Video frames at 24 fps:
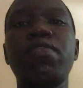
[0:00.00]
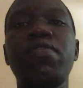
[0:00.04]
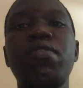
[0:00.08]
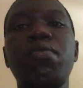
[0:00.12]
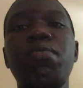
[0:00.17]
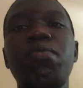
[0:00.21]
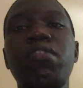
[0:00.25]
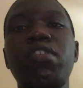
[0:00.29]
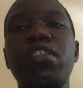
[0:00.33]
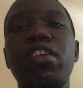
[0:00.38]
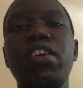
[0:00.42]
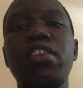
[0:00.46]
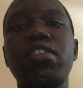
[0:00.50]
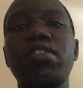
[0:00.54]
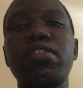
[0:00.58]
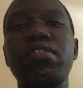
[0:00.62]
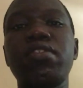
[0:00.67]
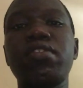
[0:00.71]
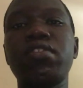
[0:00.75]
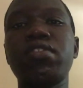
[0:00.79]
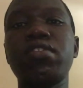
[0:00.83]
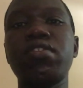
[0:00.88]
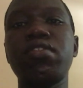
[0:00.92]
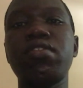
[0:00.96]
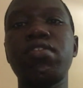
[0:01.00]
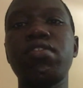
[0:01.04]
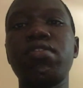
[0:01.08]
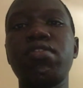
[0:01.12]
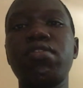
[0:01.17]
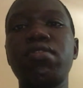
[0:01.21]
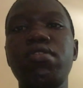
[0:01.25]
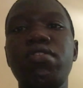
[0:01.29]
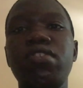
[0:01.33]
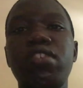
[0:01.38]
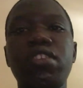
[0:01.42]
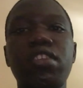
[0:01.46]
football and
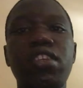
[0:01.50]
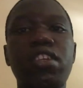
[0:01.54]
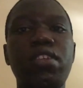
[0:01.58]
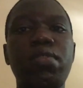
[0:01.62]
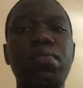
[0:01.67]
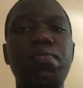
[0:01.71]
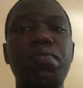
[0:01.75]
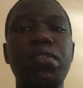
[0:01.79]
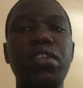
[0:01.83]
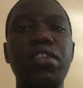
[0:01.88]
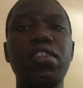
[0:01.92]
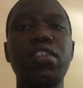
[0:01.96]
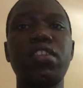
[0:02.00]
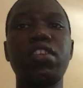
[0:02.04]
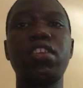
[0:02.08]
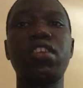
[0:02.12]
you don't get paid.